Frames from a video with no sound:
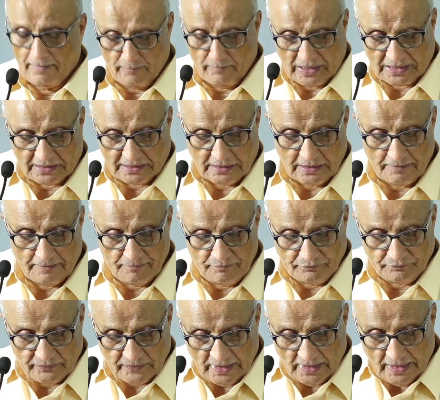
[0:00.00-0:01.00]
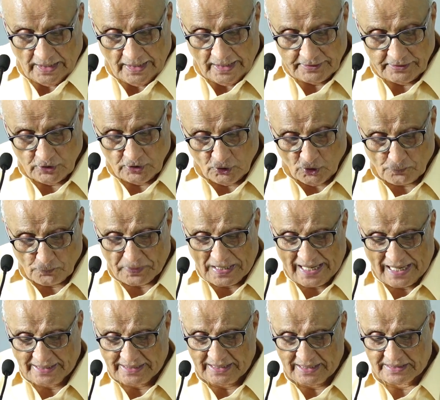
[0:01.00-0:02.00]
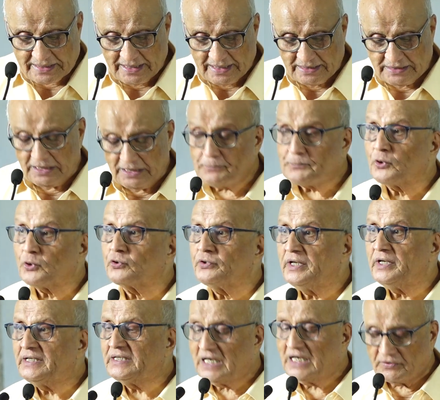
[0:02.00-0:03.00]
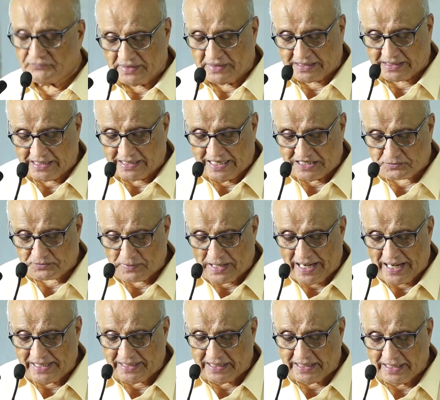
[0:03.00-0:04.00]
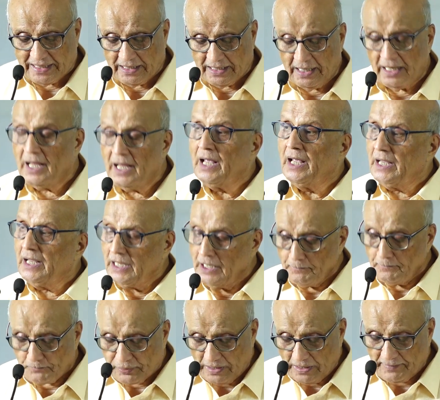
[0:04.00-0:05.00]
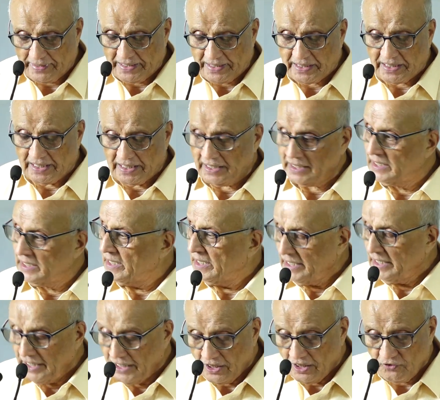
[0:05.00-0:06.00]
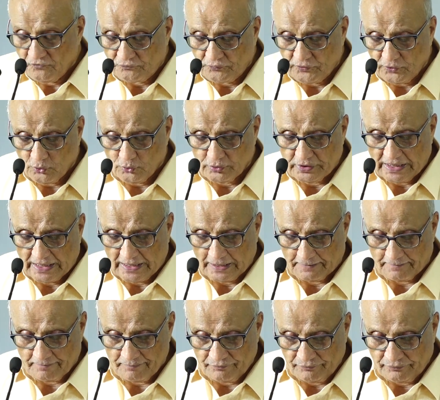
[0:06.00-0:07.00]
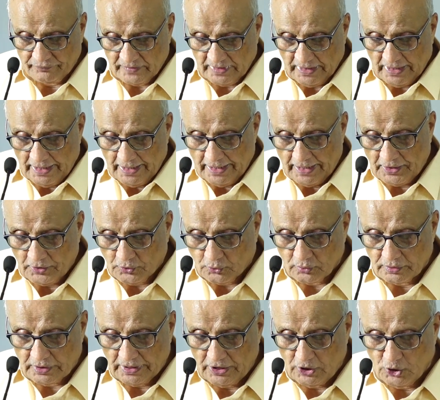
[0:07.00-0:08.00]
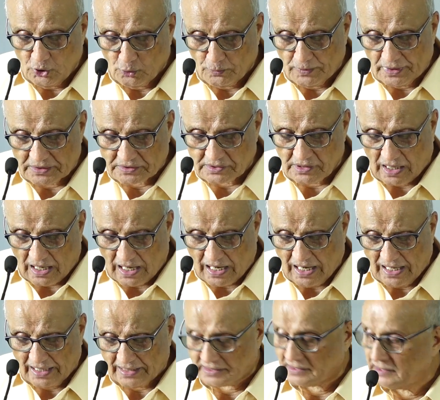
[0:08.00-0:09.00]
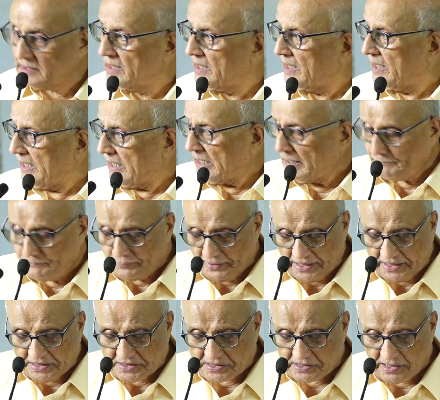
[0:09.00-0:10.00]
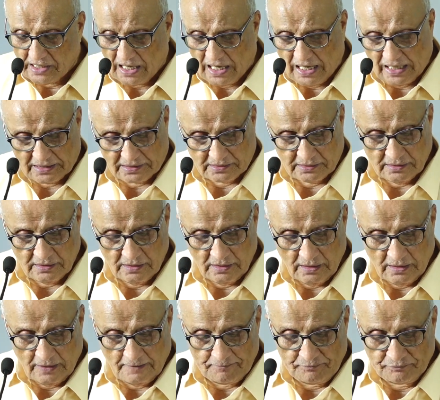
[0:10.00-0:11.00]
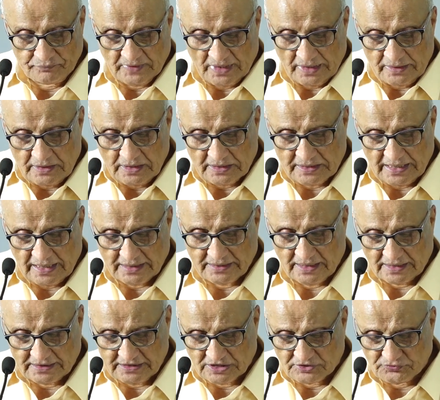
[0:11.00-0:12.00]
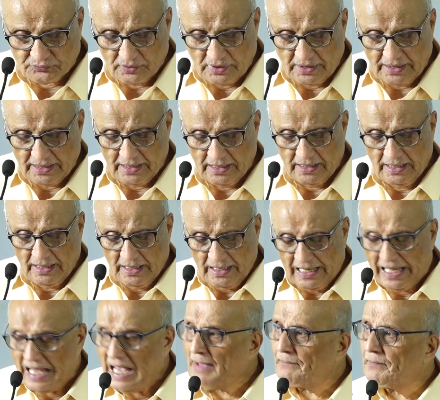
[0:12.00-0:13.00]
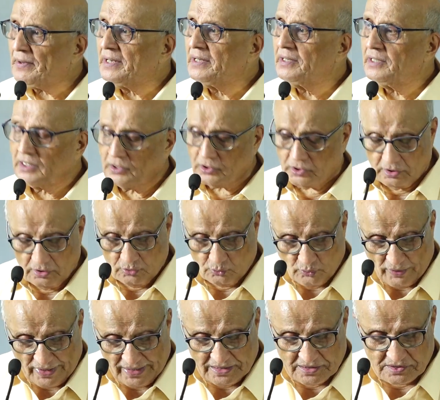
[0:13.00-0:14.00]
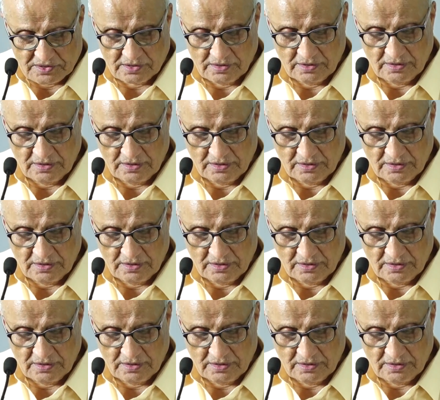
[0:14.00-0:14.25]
but genotransplantation, the procedure for transplanting, implementing, infusing into the human's heart, a pig's heart, this has successfully happened twice.